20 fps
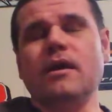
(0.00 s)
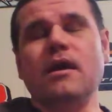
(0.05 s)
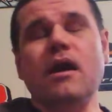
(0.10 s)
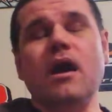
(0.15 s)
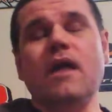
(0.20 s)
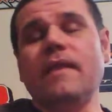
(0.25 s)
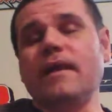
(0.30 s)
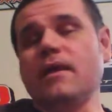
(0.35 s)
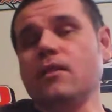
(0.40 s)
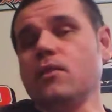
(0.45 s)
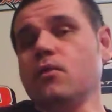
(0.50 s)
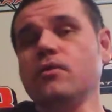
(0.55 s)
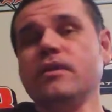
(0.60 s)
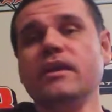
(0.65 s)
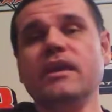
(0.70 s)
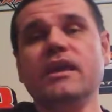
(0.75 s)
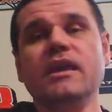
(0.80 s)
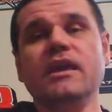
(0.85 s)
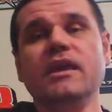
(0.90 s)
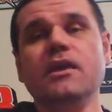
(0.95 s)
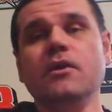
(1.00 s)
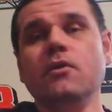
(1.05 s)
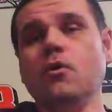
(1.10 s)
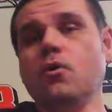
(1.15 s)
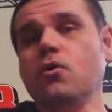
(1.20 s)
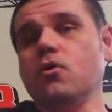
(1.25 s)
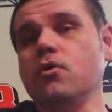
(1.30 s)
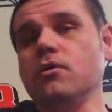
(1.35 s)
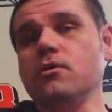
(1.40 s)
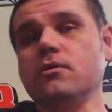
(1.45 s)
like Low Key
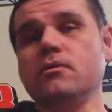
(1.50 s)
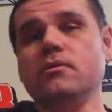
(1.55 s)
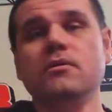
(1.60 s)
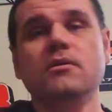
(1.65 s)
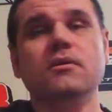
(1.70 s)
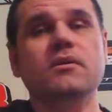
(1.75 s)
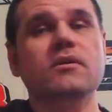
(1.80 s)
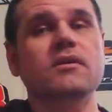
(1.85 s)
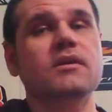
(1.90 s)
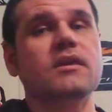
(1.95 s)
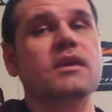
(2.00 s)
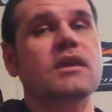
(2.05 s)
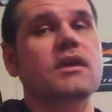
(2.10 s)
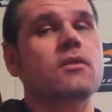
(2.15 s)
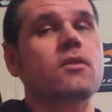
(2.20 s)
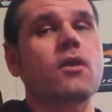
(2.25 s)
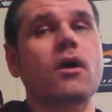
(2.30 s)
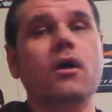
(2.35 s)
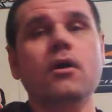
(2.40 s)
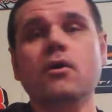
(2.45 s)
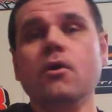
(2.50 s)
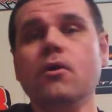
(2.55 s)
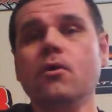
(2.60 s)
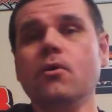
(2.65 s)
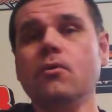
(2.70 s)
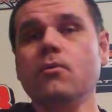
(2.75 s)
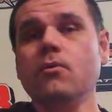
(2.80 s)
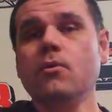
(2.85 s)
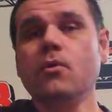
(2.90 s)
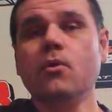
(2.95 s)
or Key
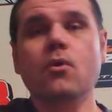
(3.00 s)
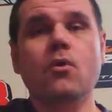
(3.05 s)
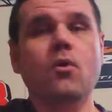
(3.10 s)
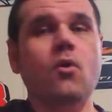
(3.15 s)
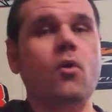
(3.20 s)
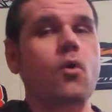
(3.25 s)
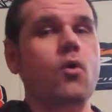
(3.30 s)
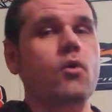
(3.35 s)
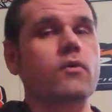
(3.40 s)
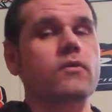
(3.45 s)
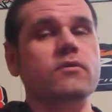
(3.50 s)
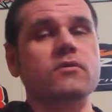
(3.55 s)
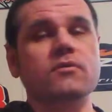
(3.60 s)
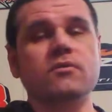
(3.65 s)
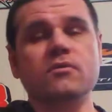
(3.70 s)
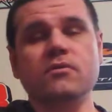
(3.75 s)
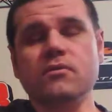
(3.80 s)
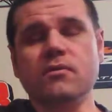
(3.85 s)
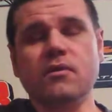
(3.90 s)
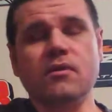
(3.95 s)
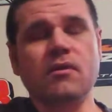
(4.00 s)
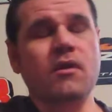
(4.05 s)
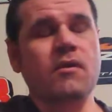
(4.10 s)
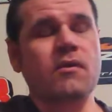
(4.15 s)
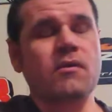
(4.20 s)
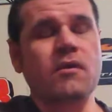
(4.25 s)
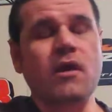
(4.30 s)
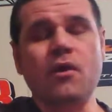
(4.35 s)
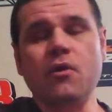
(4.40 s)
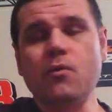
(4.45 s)
Largo or the
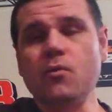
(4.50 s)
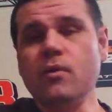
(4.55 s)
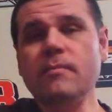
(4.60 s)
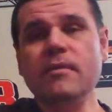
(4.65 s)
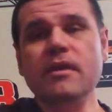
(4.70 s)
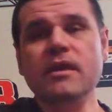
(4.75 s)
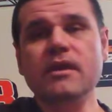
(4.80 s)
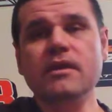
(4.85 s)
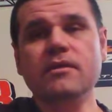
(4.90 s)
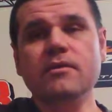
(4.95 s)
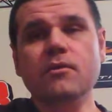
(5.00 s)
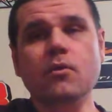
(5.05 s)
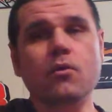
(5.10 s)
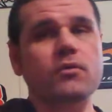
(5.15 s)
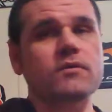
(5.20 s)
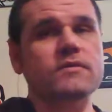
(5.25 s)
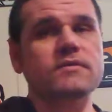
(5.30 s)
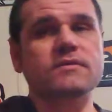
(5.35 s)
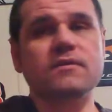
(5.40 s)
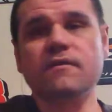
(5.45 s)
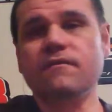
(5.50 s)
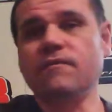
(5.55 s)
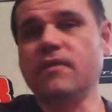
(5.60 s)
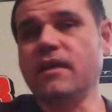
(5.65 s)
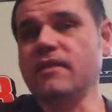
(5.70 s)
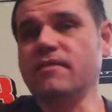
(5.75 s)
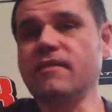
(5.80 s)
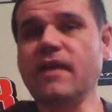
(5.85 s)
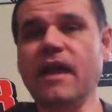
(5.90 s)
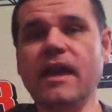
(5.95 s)
Caribbean or stuff
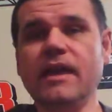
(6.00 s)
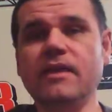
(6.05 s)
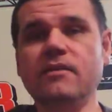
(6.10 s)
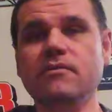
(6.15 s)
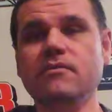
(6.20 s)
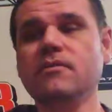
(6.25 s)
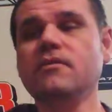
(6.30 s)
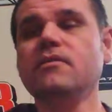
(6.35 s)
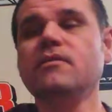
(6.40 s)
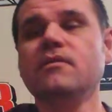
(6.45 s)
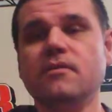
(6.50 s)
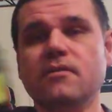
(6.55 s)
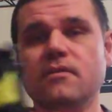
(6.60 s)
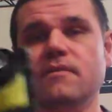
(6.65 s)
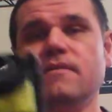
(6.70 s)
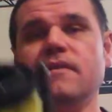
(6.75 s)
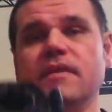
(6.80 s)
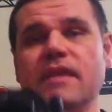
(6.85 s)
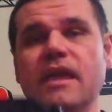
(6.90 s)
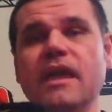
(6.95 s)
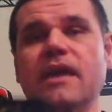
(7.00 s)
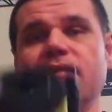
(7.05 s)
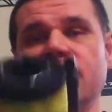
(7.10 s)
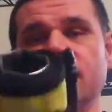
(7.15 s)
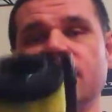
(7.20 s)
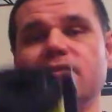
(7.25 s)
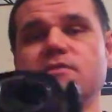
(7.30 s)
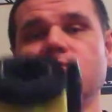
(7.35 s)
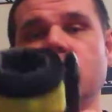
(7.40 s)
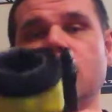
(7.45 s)
like that, then yeah,
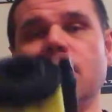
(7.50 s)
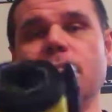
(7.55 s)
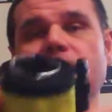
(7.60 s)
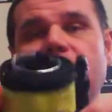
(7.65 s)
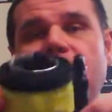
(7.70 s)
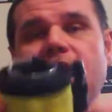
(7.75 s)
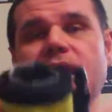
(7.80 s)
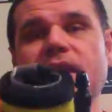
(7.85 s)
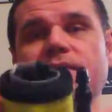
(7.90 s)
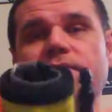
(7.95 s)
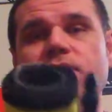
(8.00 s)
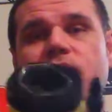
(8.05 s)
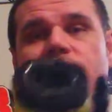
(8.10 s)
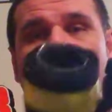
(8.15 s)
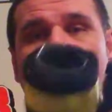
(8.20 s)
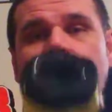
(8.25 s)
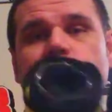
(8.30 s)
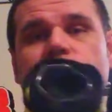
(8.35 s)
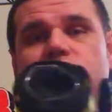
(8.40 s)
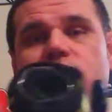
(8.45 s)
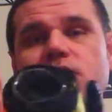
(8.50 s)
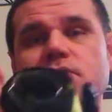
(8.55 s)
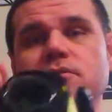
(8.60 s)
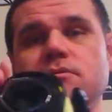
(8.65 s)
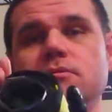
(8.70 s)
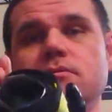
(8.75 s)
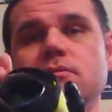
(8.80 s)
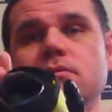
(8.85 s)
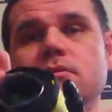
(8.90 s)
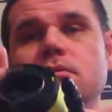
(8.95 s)
this will come in handy for the ocean,
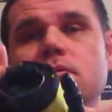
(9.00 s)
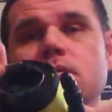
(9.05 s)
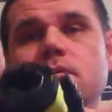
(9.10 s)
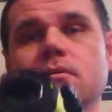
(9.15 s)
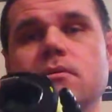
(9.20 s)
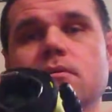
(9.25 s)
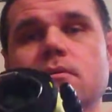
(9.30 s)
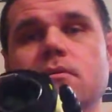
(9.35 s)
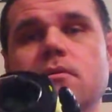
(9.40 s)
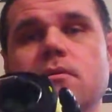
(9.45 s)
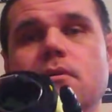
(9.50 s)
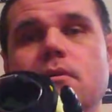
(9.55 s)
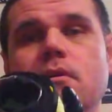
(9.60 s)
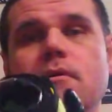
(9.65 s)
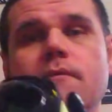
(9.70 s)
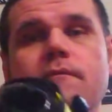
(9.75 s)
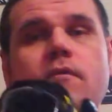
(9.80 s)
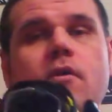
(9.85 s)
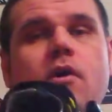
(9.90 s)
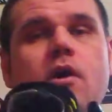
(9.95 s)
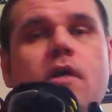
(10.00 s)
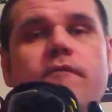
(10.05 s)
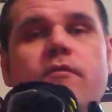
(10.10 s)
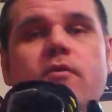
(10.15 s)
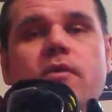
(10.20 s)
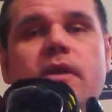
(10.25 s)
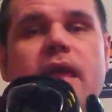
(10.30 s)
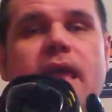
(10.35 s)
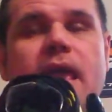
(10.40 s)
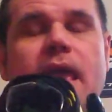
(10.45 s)

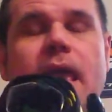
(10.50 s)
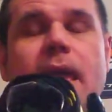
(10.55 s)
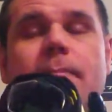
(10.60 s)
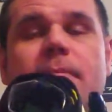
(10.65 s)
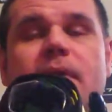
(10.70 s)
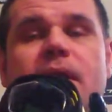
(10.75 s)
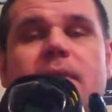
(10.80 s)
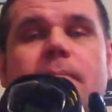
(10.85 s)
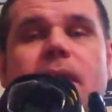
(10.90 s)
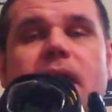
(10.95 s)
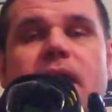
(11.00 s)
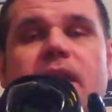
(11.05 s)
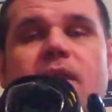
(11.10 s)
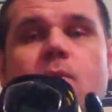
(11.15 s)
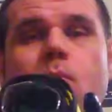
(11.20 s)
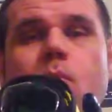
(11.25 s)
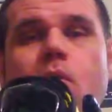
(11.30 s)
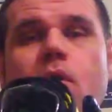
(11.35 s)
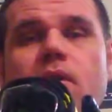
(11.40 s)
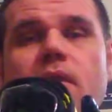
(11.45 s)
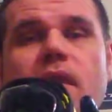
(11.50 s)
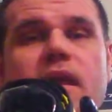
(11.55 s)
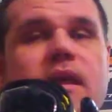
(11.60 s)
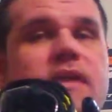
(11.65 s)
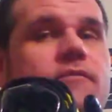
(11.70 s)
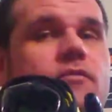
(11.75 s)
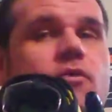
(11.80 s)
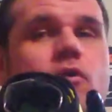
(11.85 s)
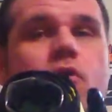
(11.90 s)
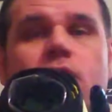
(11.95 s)
for a big body of water. Like if
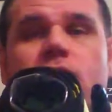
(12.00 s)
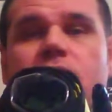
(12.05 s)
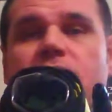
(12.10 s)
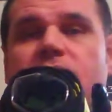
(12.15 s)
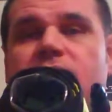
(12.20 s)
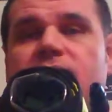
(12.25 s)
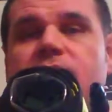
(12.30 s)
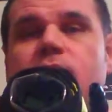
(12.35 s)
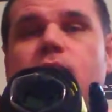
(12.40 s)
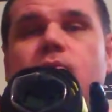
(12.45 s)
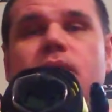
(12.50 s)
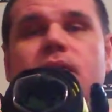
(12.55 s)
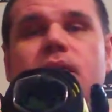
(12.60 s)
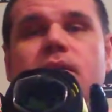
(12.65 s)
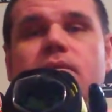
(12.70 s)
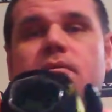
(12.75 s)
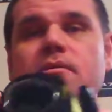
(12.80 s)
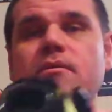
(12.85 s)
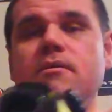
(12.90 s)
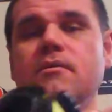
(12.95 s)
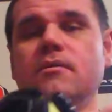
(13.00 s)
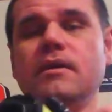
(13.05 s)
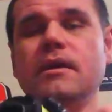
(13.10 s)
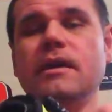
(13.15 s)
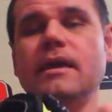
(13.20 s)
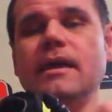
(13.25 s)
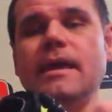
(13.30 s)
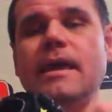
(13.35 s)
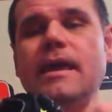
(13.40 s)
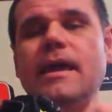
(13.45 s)
you go to Lake Erie,
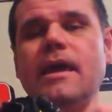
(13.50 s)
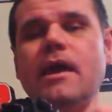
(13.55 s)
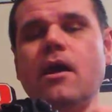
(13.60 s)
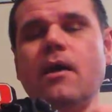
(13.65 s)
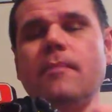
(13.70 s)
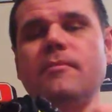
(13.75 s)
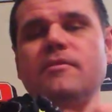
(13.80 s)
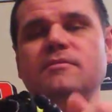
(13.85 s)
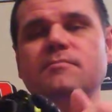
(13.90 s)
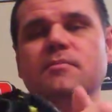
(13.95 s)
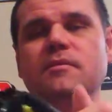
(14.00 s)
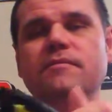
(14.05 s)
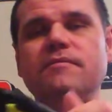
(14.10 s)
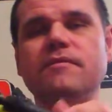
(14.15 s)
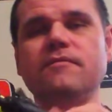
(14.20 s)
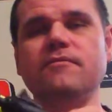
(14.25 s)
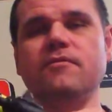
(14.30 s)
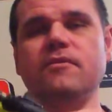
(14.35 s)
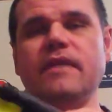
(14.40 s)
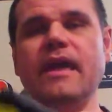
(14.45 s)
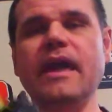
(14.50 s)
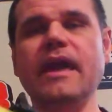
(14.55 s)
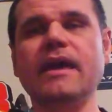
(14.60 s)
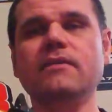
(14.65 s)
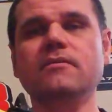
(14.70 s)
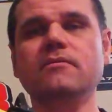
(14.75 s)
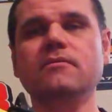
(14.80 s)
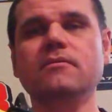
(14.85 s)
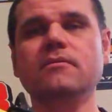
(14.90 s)
it's perfect for that.